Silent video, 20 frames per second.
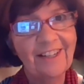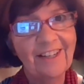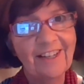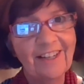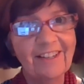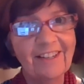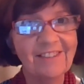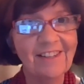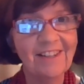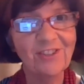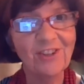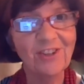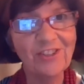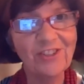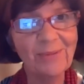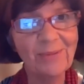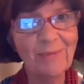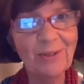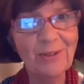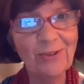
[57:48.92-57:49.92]
because I saw
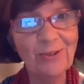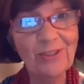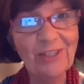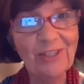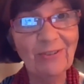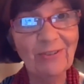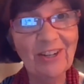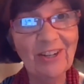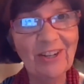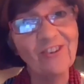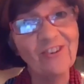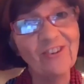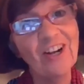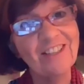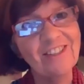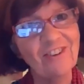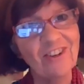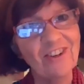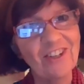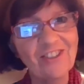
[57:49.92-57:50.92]
some interesting
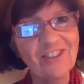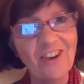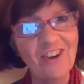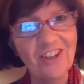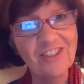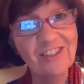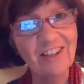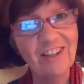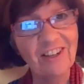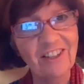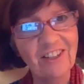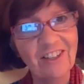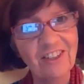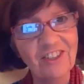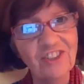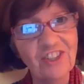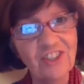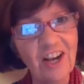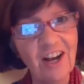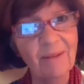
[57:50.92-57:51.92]
restaurants or I saw a, uh, a,
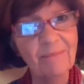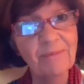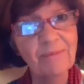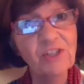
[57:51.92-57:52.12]
shop.